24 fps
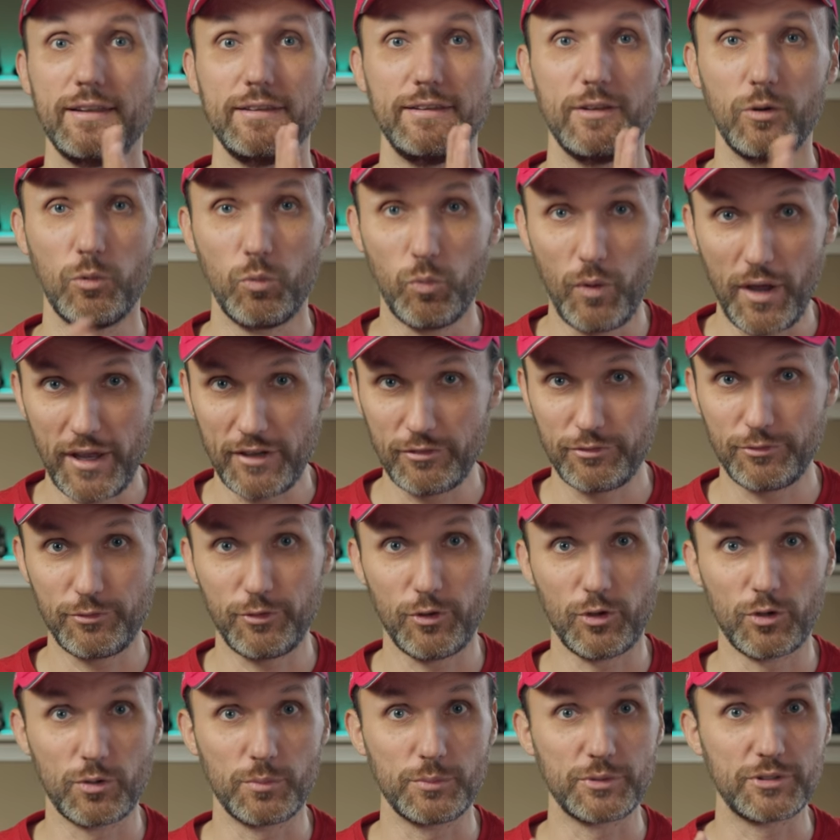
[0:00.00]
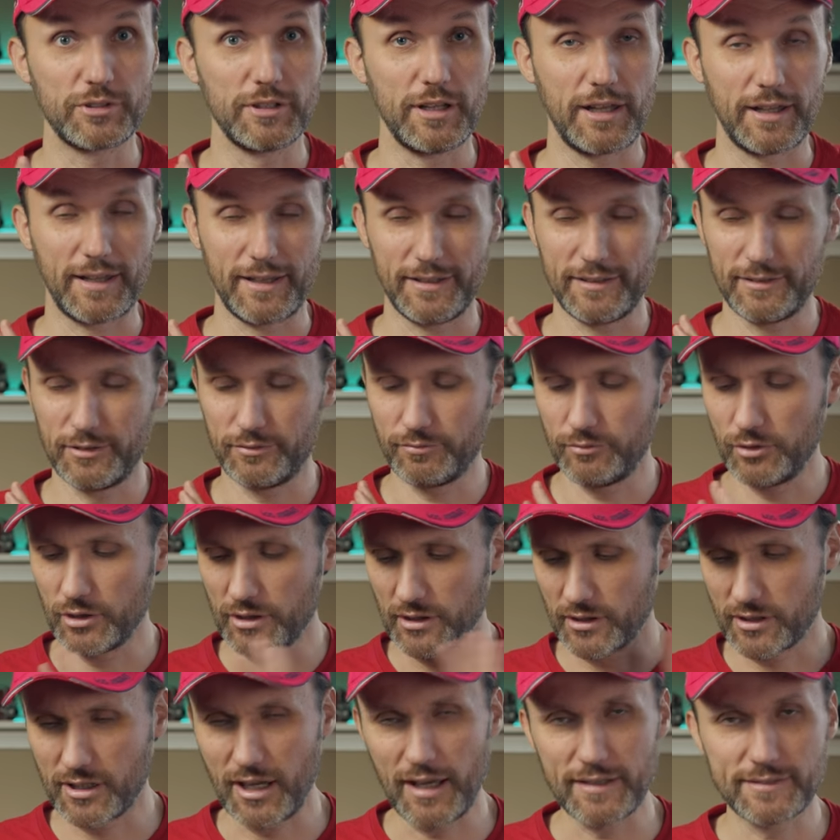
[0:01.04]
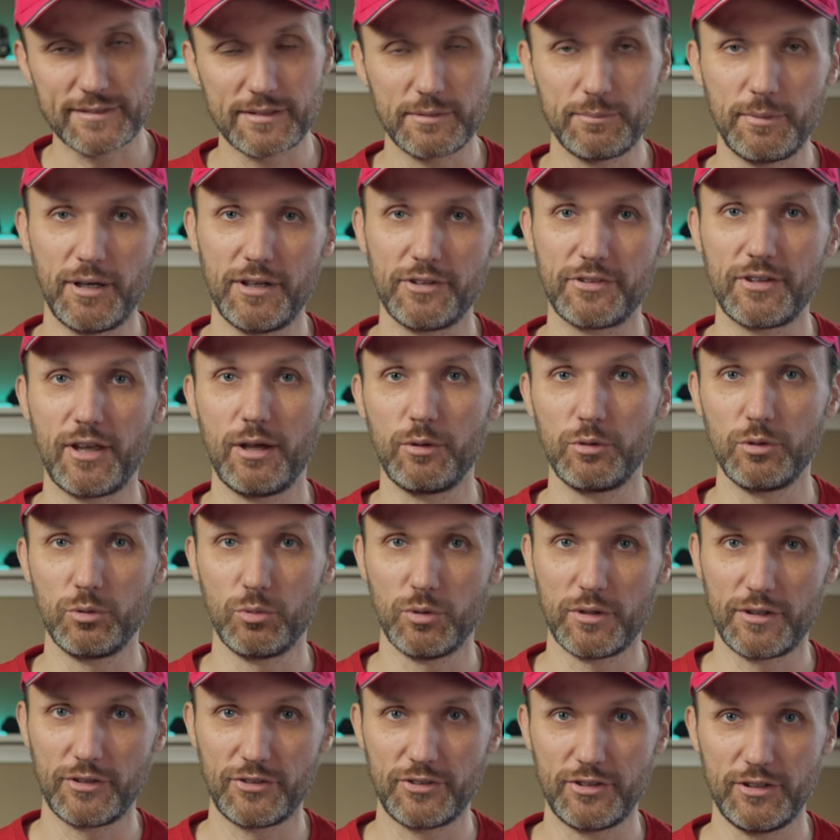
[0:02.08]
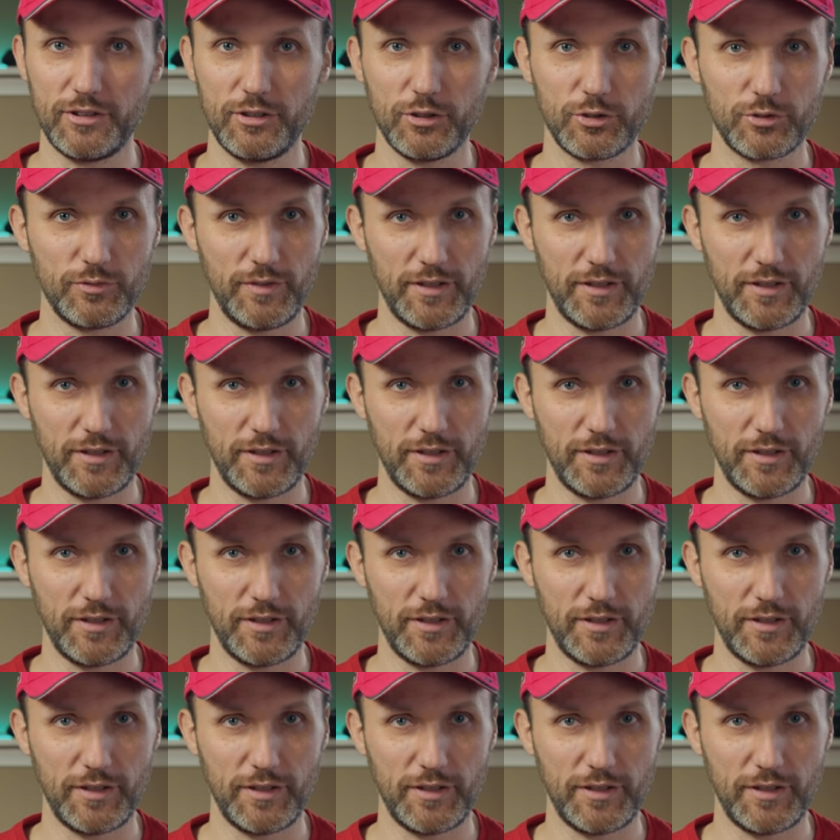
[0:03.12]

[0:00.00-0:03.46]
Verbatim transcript: the waveforms like and you can customize how you want to see those